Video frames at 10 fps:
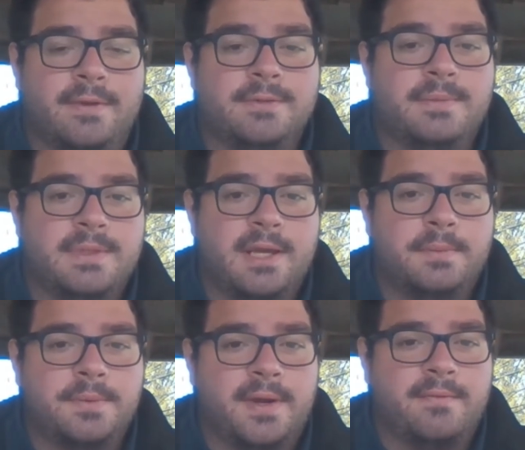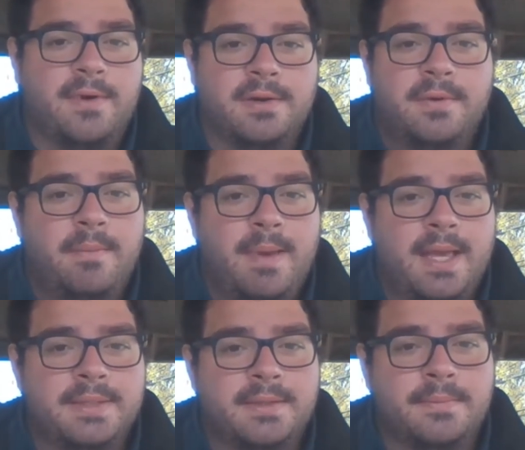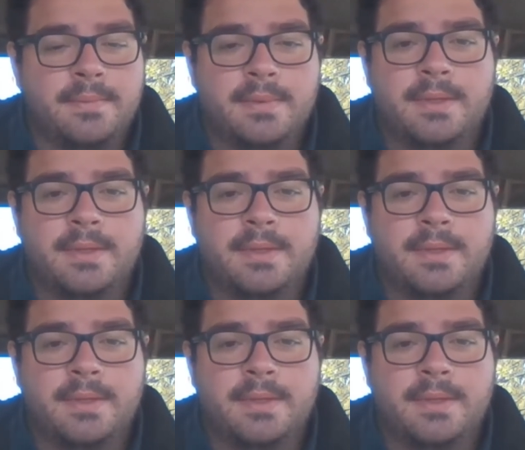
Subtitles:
There's been times where I've walked right past them